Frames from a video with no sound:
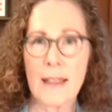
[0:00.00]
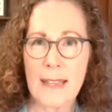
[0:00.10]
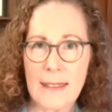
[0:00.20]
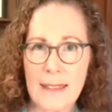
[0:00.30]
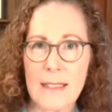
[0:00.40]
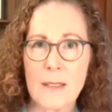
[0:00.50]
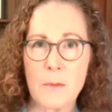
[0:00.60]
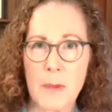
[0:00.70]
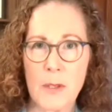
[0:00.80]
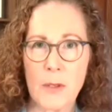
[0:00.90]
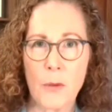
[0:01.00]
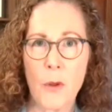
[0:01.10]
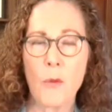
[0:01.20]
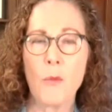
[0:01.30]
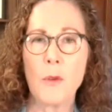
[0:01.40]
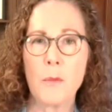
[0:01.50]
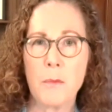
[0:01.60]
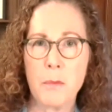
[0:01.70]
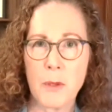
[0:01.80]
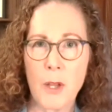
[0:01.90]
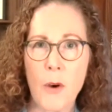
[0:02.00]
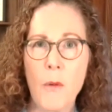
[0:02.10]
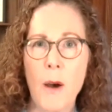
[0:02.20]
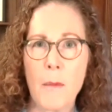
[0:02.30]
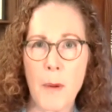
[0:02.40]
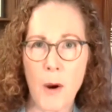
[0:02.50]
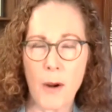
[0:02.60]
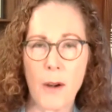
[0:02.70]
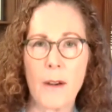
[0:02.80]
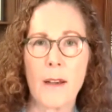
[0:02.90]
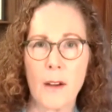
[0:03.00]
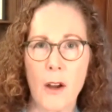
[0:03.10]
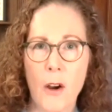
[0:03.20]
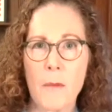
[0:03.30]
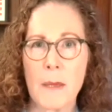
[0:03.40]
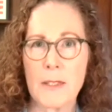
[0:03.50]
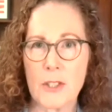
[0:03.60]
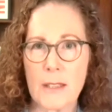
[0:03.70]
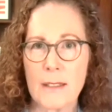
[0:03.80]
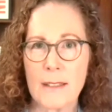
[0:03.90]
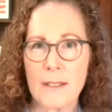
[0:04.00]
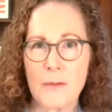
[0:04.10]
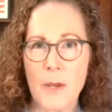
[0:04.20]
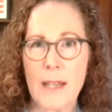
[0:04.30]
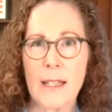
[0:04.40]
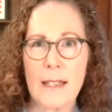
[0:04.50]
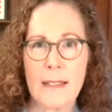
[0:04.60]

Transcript: that this bill will blow apart our budget, right?